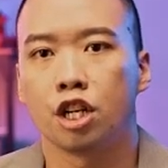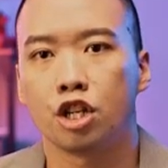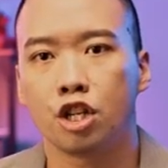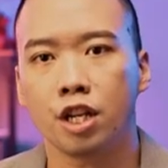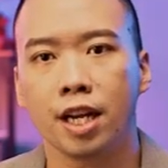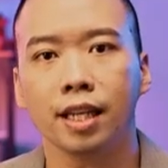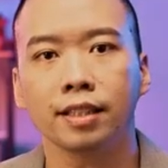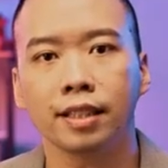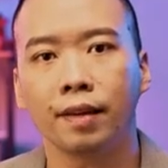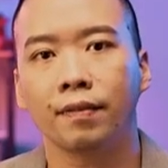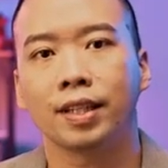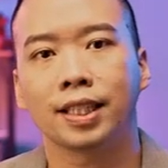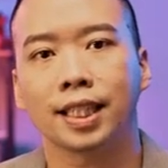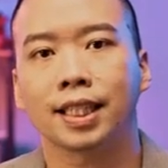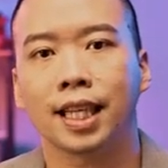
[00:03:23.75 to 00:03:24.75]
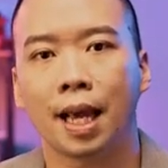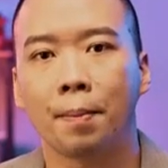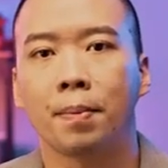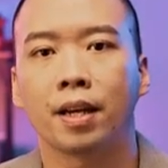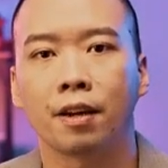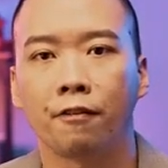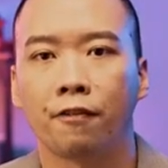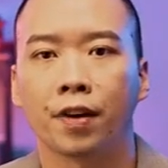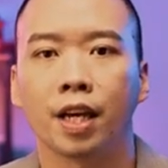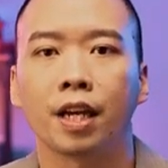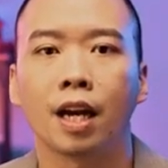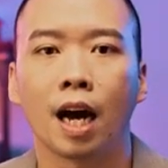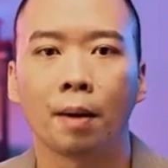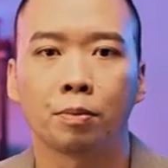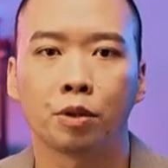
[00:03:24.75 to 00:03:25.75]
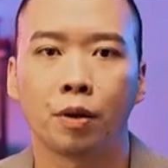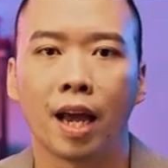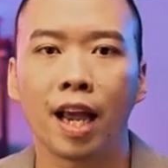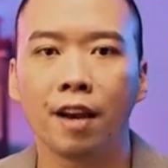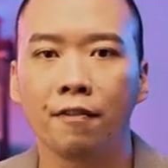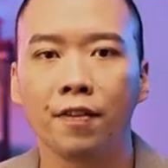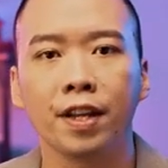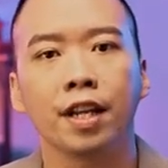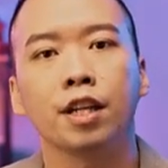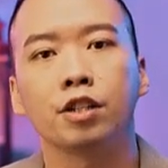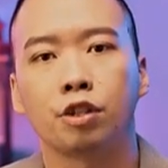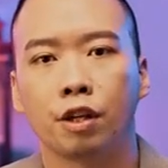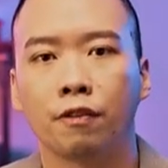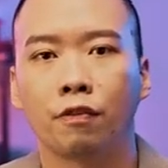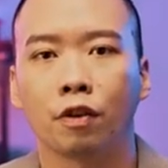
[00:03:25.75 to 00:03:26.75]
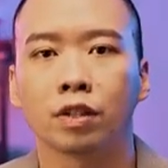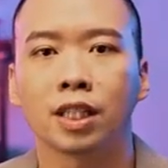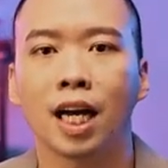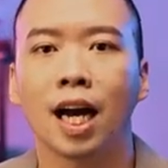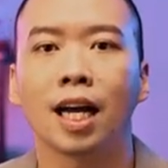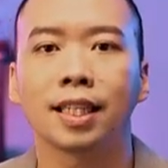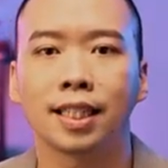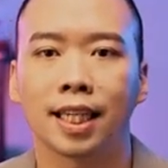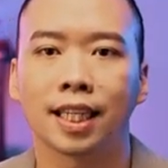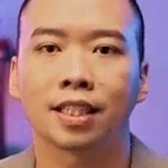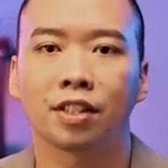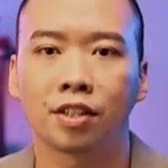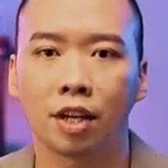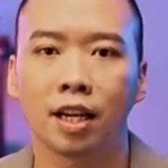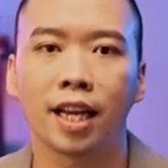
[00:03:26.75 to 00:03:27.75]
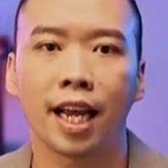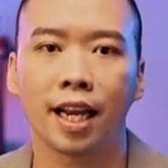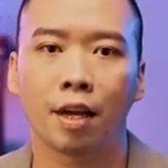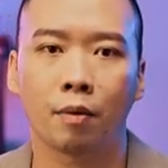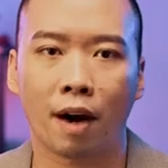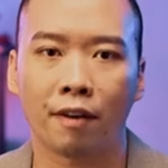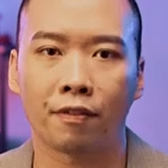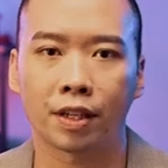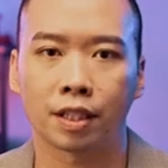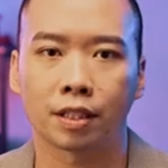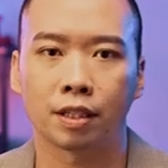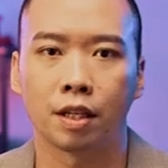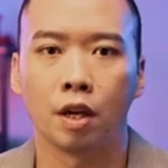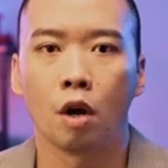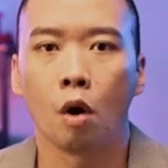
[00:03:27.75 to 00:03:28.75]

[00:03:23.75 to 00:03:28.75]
GS76 can be configured up to NVIDIA GeForce RTX 3080 graphics,